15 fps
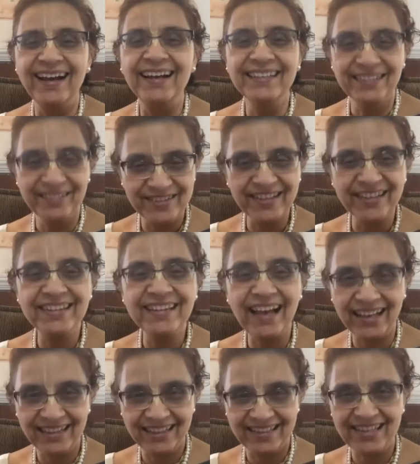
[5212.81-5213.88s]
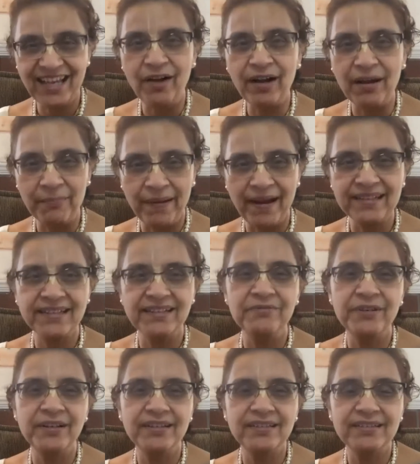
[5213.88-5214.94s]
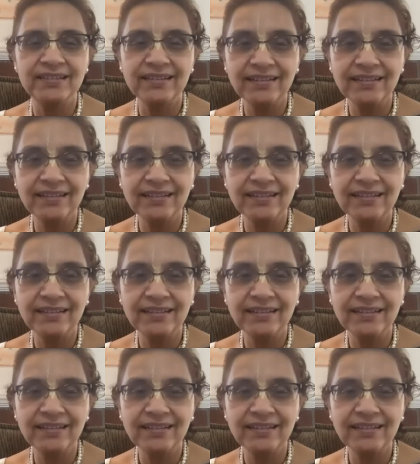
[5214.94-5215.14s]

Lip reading: You see, this is how compassion works.